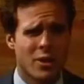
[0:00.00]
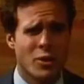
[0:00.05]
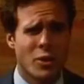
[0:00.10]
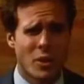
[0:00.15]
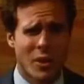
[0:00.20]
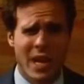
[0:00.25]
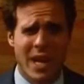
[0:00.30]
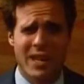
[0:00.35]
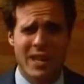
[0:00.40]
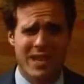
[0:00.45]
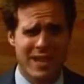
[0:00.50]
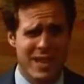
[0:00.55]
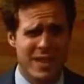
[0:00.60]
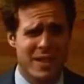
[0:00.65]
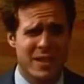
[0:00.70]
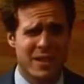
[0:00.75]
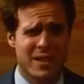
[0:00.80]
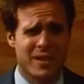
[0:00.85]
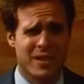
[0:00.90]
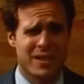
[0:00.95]
You don't like it
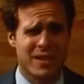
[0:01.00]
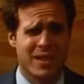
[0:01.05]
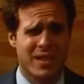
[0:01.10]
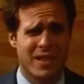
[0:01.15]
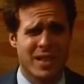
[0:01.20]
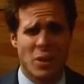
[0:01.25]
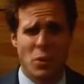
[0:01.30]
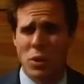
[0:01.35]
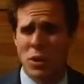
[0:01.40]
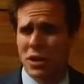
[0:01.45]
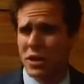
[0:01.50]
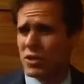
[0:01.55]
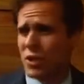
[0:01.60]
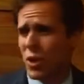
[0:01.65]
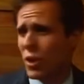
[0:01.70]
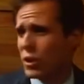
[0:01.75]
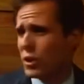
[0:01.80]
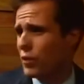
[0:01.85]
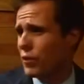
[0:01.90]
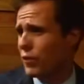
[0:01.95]
either? Well, it's
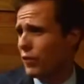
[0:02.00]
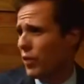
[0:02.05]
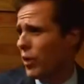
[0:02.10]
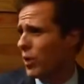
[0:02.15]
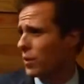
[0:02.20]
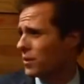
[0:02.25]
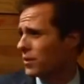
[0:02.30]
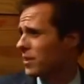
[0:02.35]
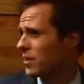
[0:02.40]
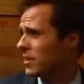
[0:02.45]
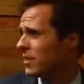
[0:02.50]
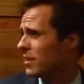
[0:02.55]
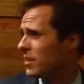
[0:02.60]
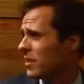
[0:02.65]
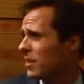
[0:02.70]
all your fault.